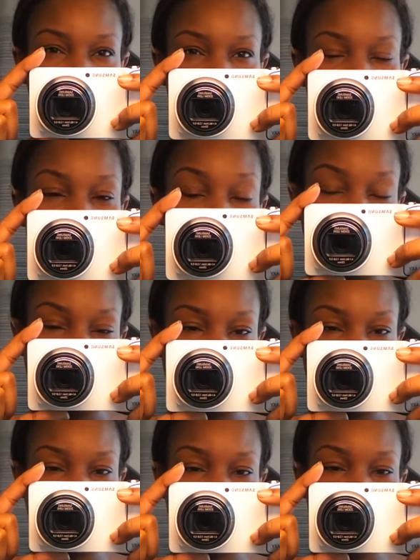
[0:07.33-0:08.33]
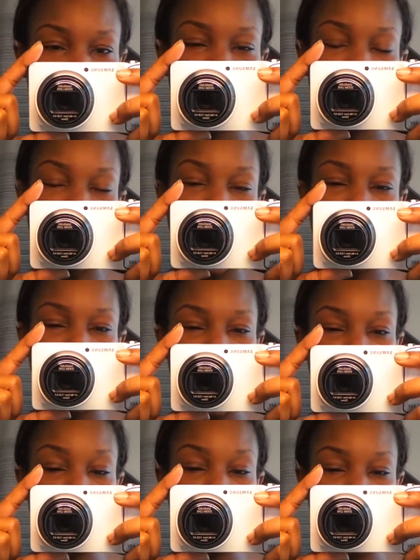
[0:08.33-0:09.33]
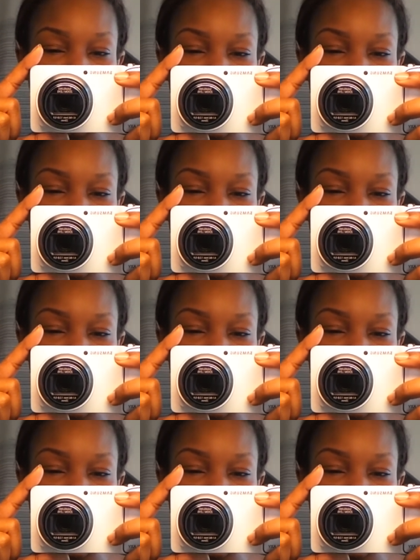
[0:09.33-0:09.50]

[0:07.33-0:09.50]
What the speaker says: how-to, and this is how I do my